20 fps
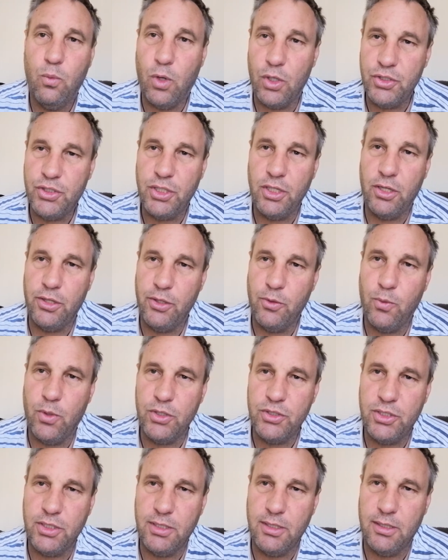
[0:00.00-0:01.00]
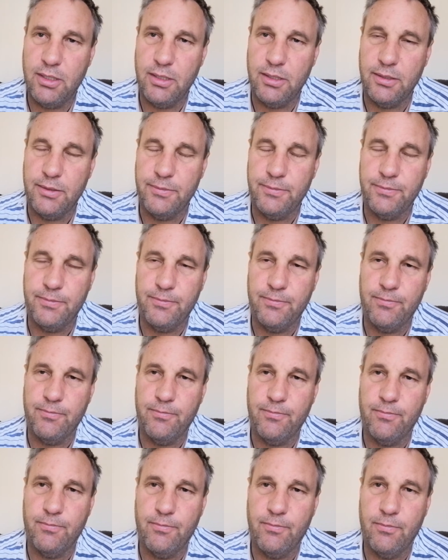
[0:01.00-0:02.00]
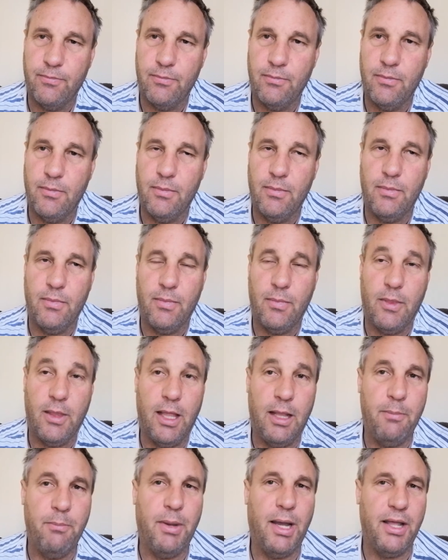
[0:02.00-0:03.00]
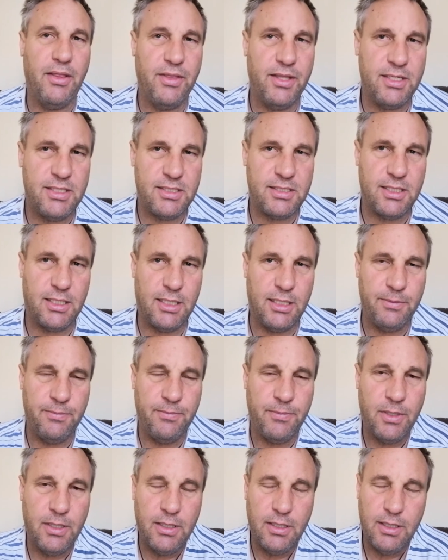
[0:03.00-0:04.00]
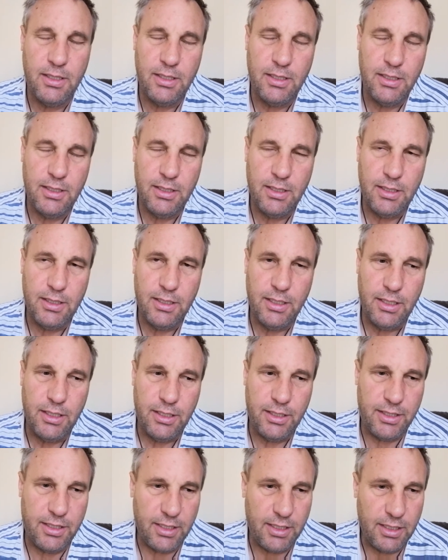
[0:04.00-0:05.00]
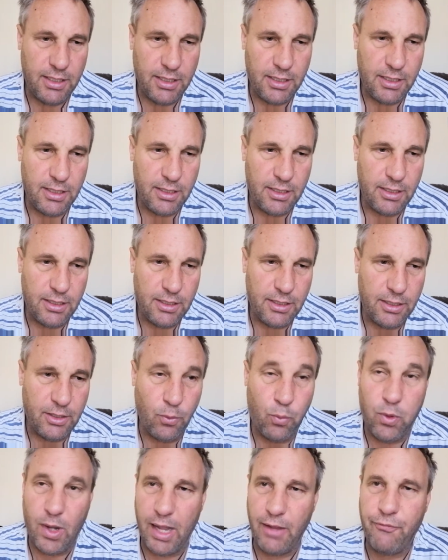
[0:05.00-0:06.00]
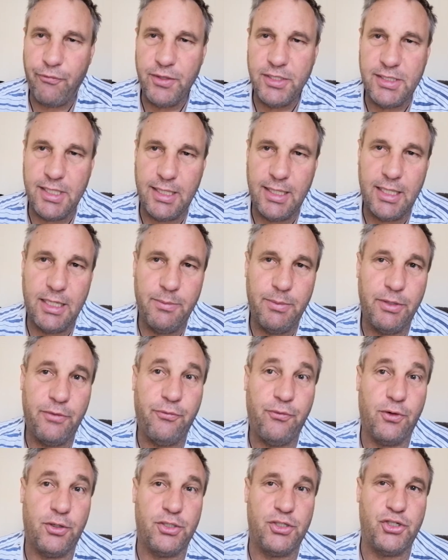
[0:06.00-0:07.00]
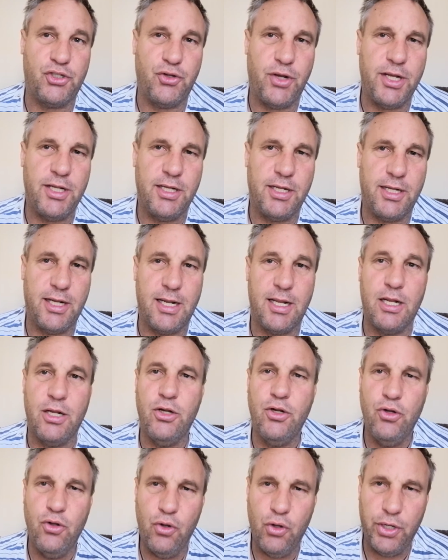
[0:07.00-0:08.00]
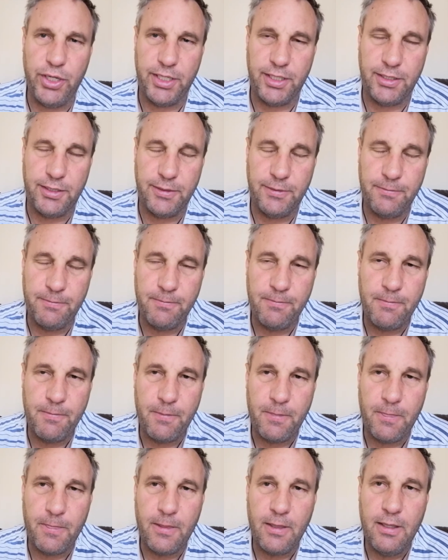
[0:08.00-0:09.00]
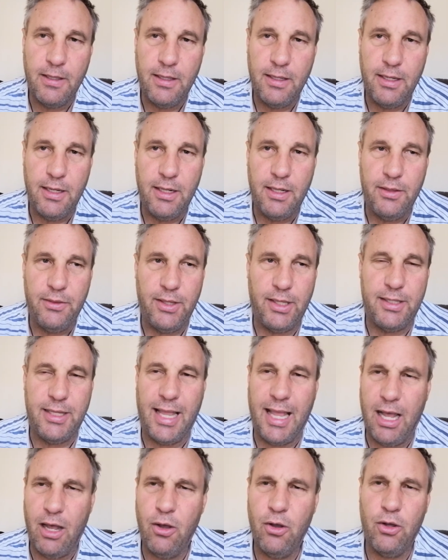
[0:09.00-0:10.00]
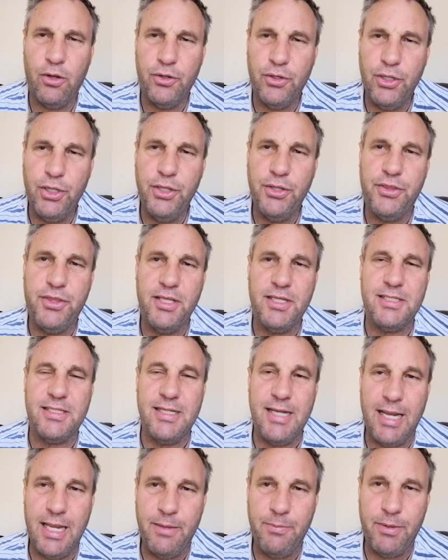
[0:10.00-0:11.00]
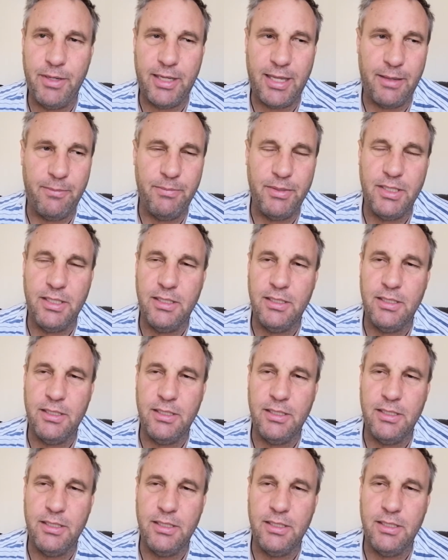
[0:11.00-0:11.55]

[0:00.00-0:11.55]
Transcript: washing on the washing line. And by this time, the the wife is a little bit frustrated and annoyed that how on earth this neighbor can